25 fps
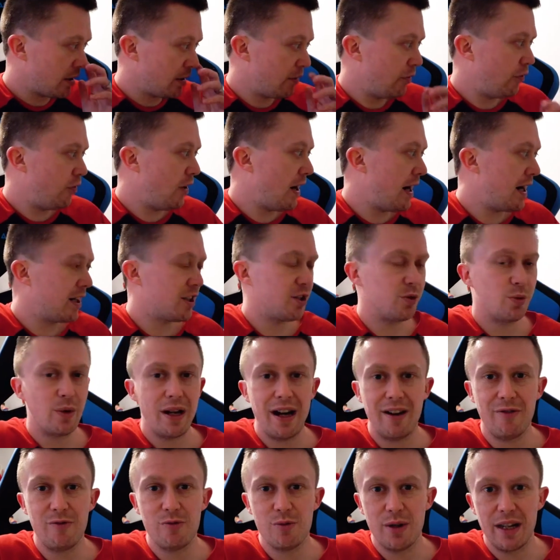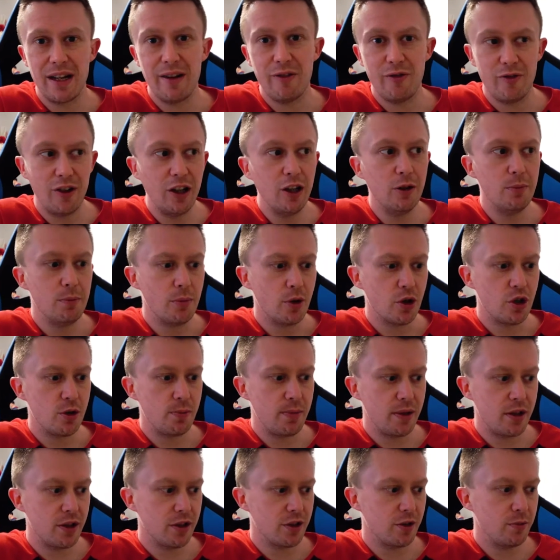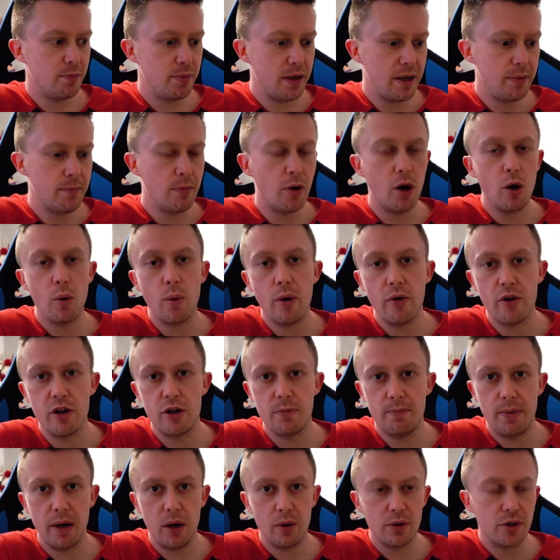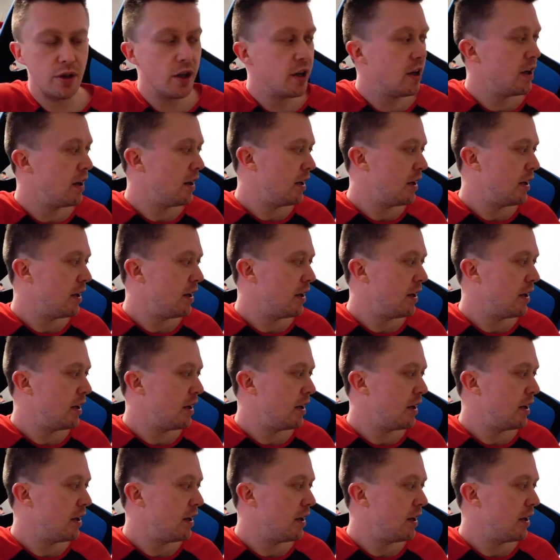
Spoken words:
In fact, we haven't really filmed much because I've been more worried about